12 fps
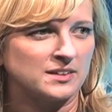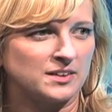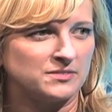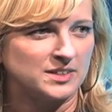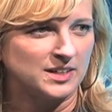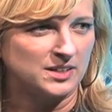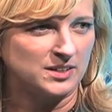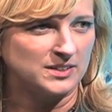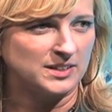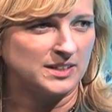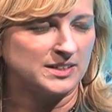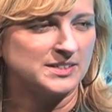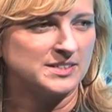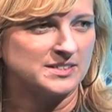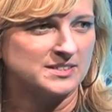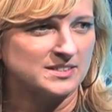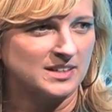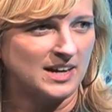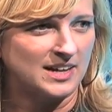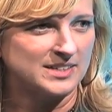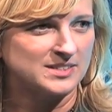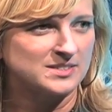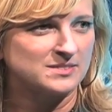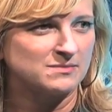love to get on there and
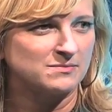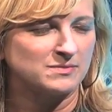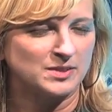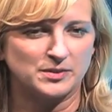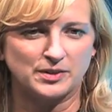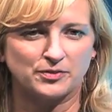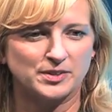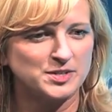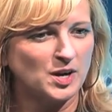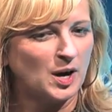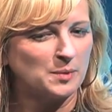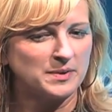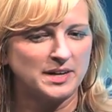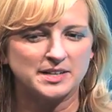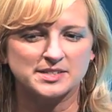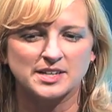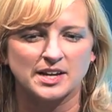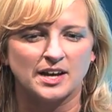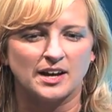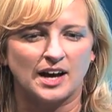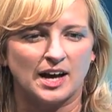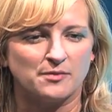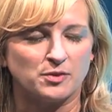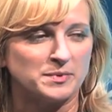discuss, different topics.
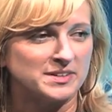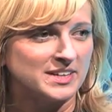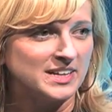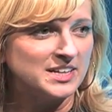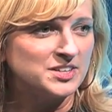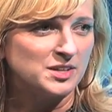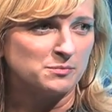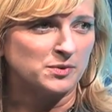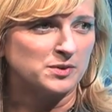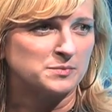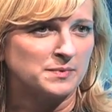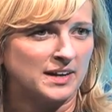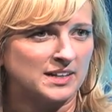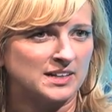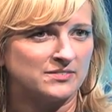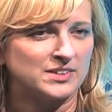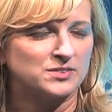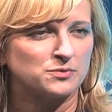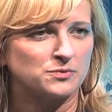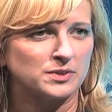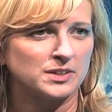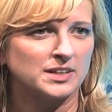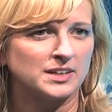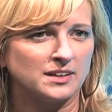From a teaching perspective, it's
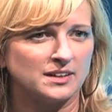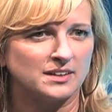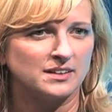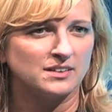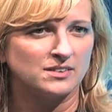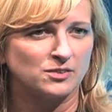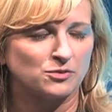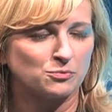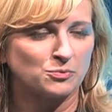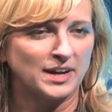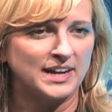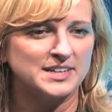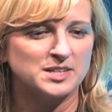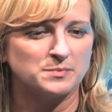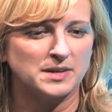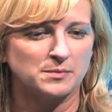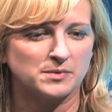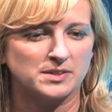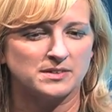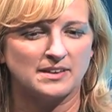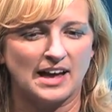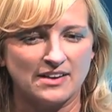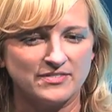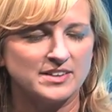really great to be able to
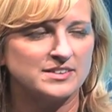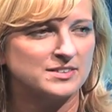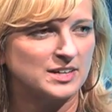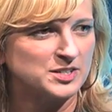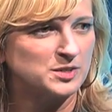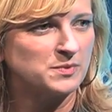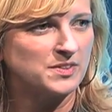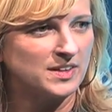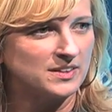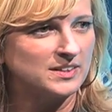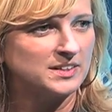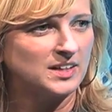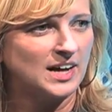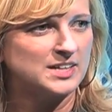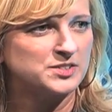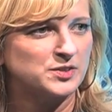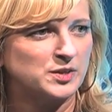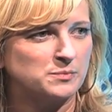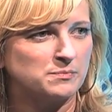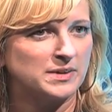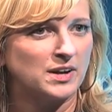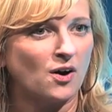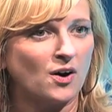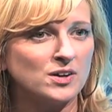have that discussion within the classroom,
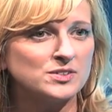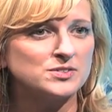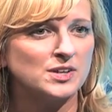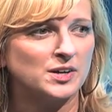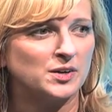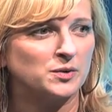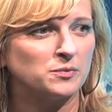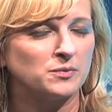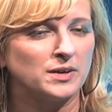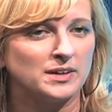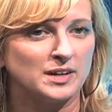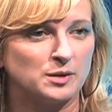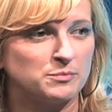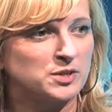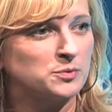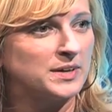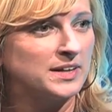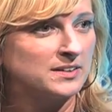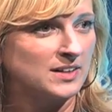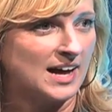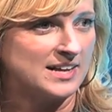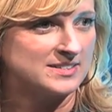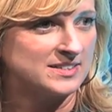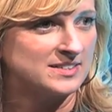but also in between
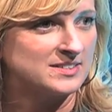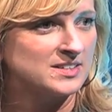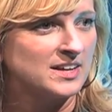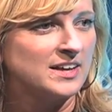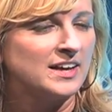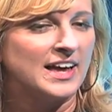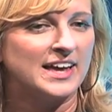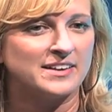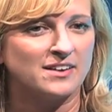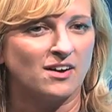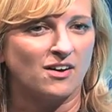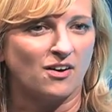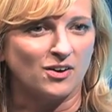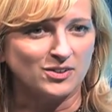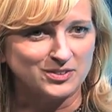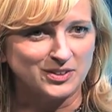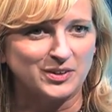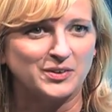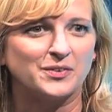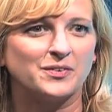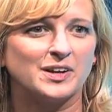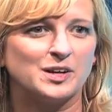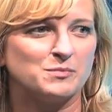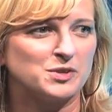classes and also
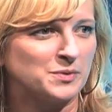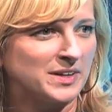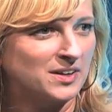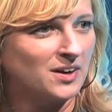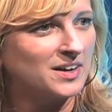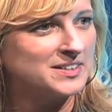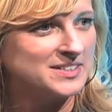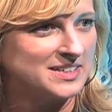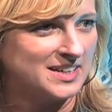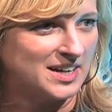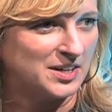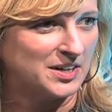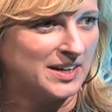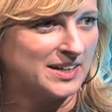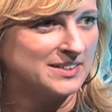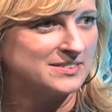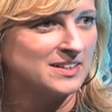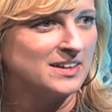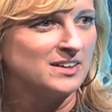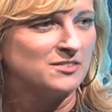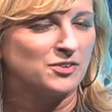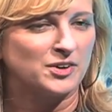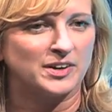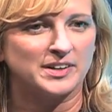in between content areas.
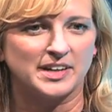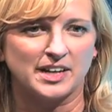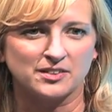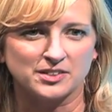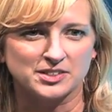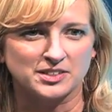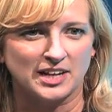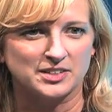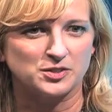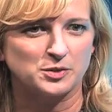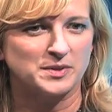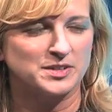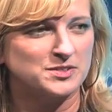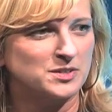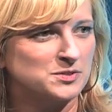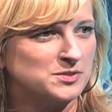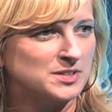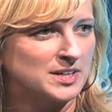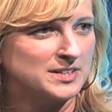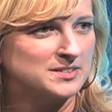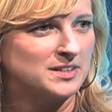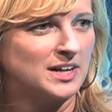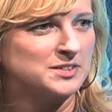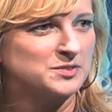For an English classroom and a social studies
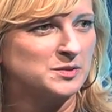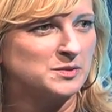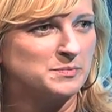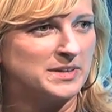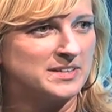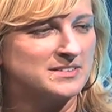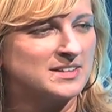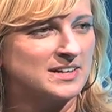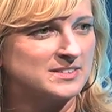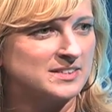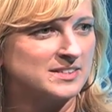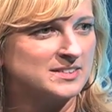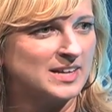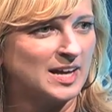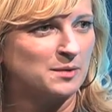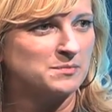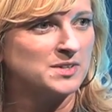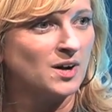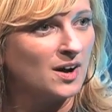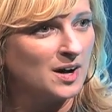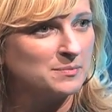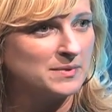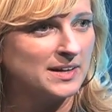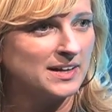classroom to be discussing the same
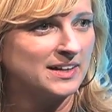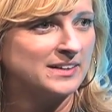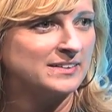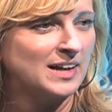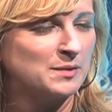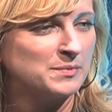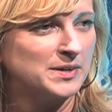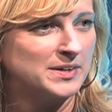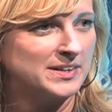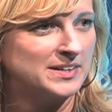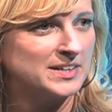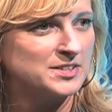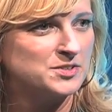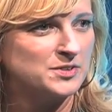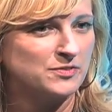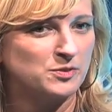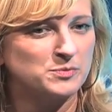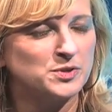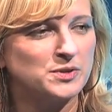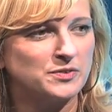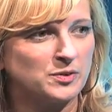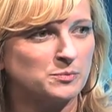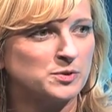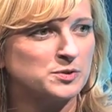topic and time period in history from 2
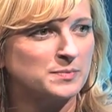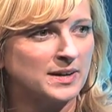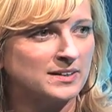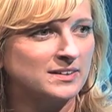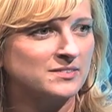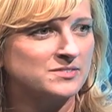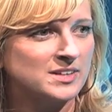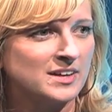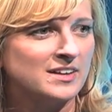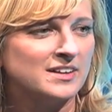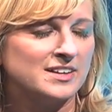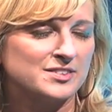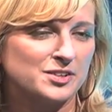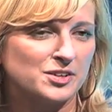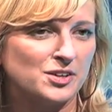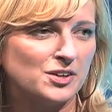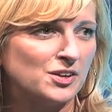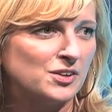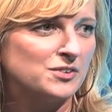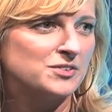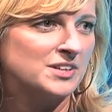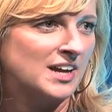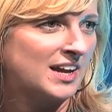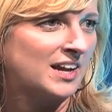different perspectives is a
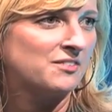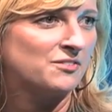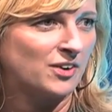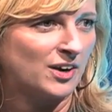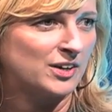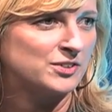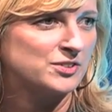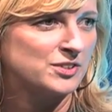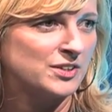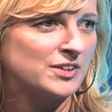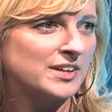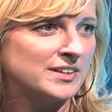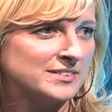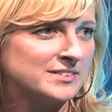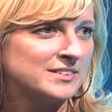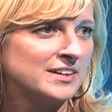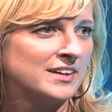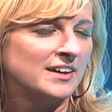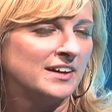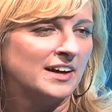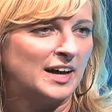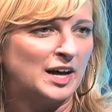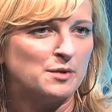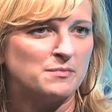huge gain for our students.
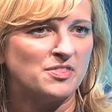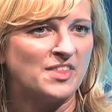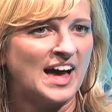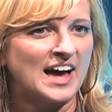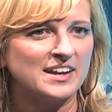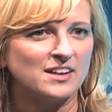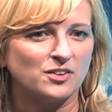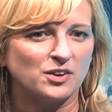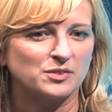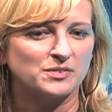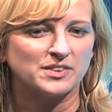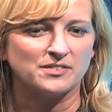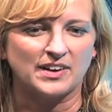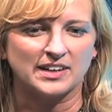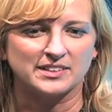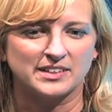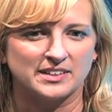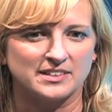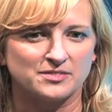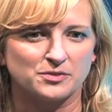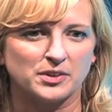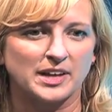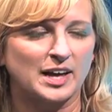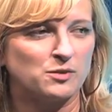That, along with the fact that it is
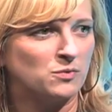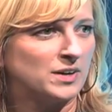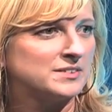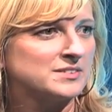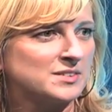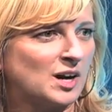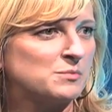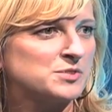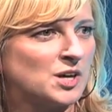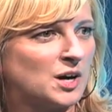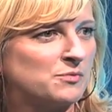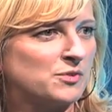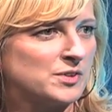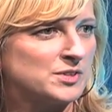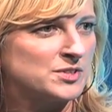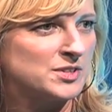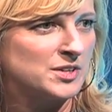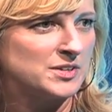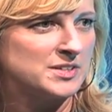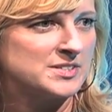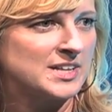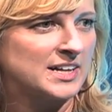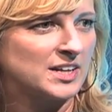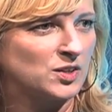really a one-stop shop for the students.
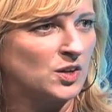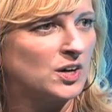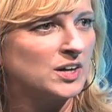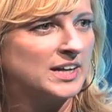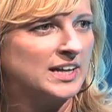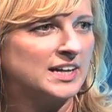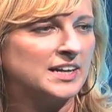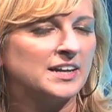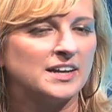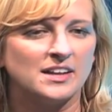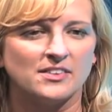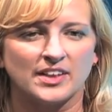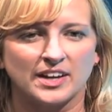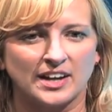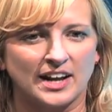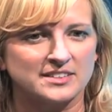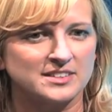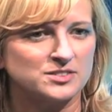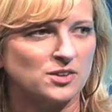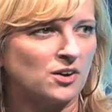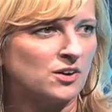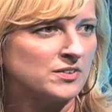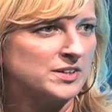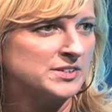They can log in, they can access
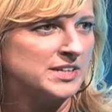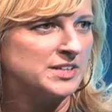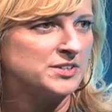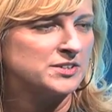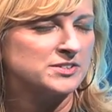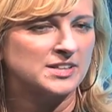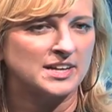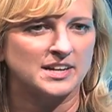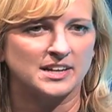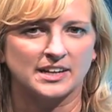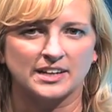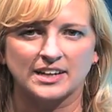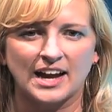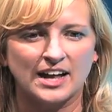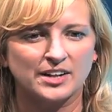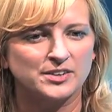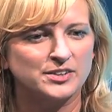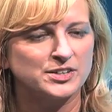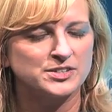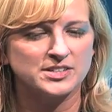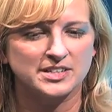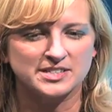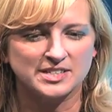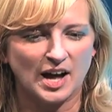all their teachers, they can get calendars,
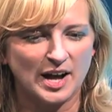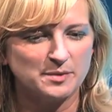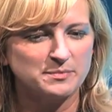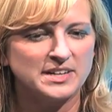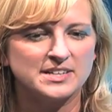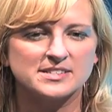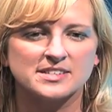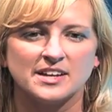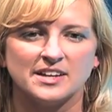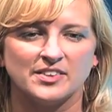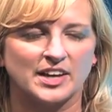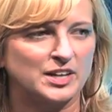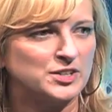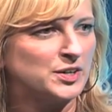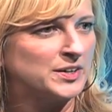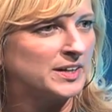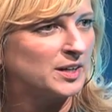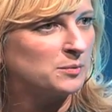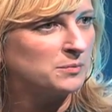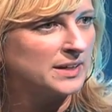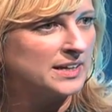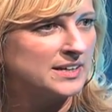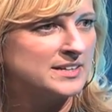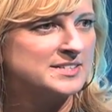assignments, they can turn in
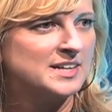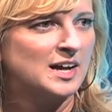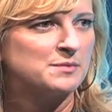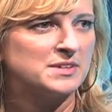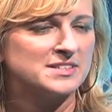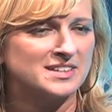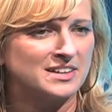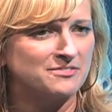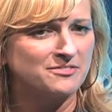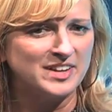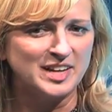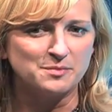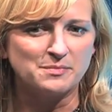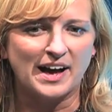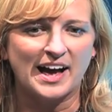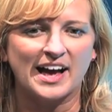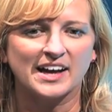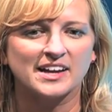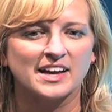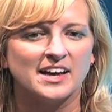completed assignments, get feedback.